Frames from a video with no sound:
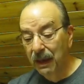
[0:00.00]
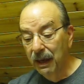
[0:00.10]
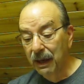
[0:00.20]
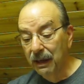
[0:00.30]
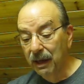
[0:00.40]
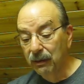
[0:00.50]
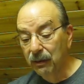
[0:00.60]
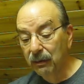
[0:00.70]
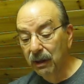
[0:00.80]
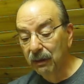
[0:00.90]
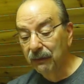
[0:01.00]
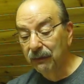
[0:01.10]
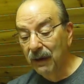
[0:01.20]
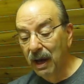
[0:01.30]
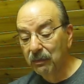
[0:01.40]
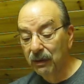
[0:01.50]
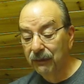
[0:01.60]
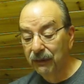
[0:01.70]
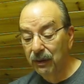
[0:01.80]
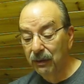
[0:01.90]
and I do love
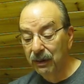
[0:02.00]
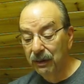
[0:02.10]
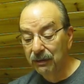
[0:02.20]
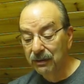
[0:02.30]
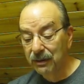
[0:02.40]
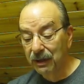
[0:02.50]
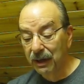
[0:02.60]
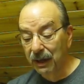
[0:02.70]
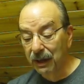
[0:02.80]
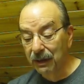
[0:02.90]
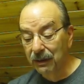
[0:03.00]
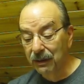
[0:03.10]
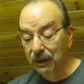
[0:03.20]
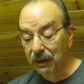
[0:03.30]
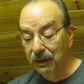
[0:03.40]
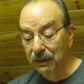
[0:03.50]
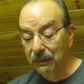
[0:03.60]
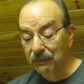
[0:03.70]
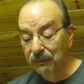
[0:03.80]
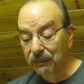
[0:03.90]
vibraphonists, and uh,
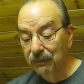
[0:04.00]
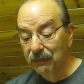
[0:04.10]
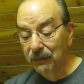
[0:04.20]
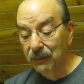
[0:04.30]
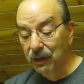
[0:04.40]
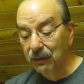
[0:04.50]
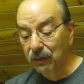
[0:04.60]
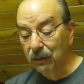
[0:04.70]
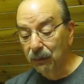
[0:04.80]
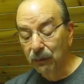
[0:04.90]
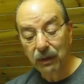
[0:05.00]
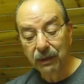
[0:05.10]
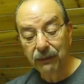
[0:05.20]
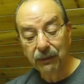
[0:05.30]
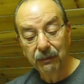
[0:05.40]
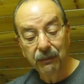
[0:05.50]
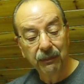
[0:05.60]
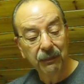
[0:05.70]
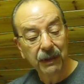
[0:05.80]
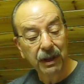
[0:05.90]
this looks really from
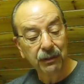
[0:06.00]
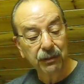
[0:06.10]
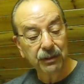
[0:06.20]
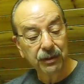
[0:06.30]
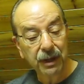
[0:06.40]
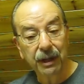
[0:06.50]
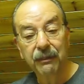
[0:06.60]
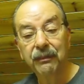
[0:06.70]
interesting.